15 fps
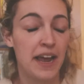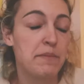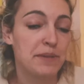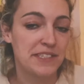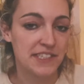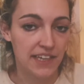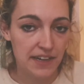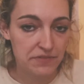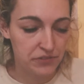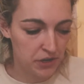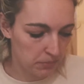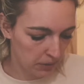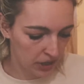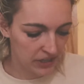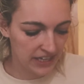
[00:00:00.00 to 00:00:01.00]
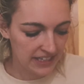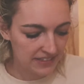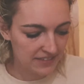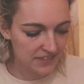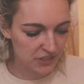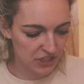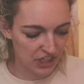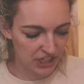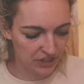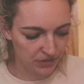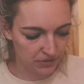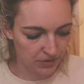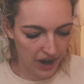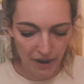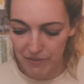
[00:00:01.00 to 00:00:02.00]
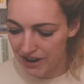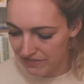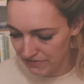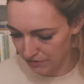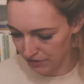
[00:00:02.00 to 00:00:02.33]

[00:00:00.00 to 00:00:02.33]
I am a slut for a bargain, so I went